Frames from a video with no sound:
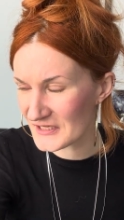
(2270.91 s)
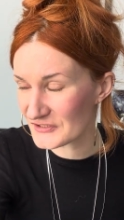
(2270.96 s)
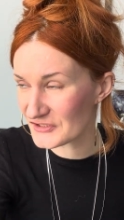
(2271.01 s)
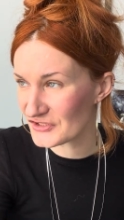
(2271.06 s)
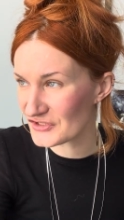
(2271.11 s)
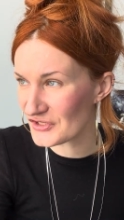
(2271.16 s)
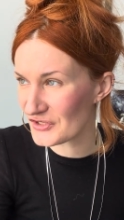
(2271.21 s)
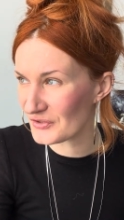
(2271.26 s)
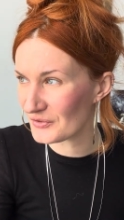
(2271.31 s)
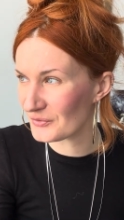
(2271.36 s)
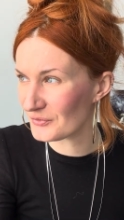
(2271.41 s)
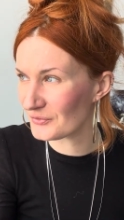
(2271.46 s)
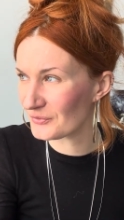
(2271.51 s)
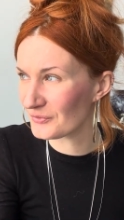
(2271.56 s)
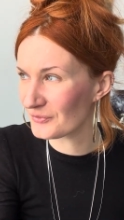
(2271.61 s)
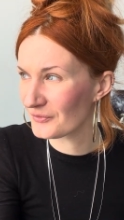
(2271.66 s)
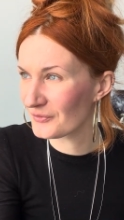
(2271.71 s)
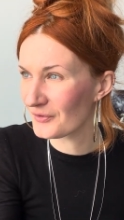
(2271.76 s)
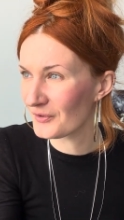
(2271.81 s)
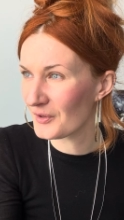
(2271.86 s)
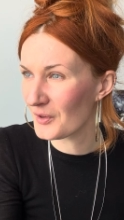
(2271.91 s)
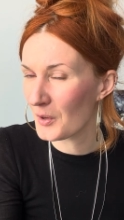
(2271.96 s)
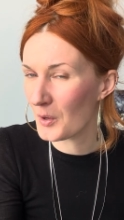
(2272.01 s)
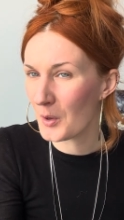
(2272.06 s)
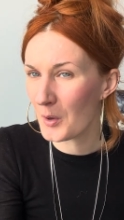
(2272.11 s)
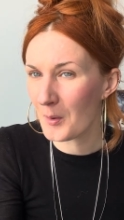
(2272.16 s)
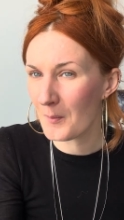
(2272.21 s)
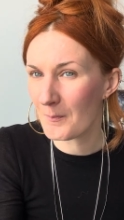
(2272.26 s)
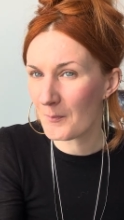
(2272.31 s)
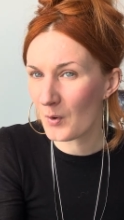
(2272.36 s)
to
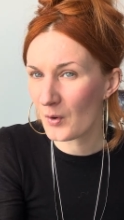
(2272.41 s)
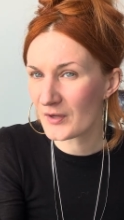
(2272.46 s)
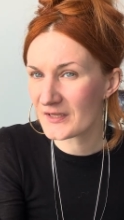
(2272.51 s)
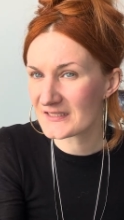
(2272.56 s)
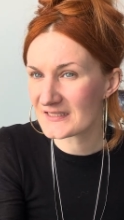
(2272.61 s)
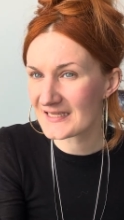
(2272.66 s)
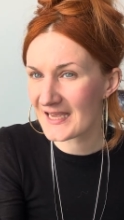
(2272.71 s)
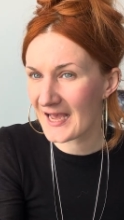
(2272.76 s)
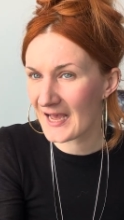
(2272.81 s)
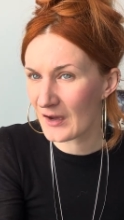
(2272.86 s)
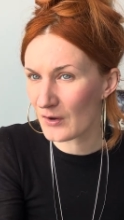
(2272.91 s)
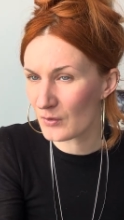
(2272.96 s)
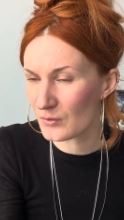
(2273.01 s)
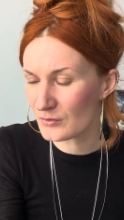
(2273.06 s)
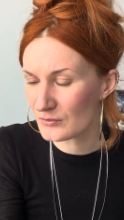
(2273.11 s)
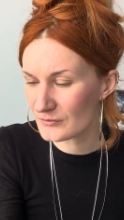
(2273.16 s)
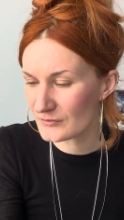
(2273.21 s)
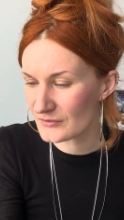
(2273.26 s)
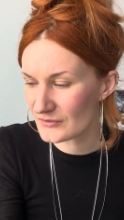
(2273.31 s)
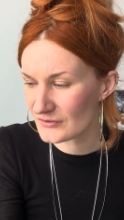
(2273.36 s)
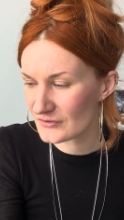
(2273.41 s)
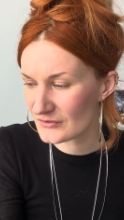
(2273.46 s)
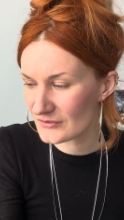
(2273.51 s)
point out,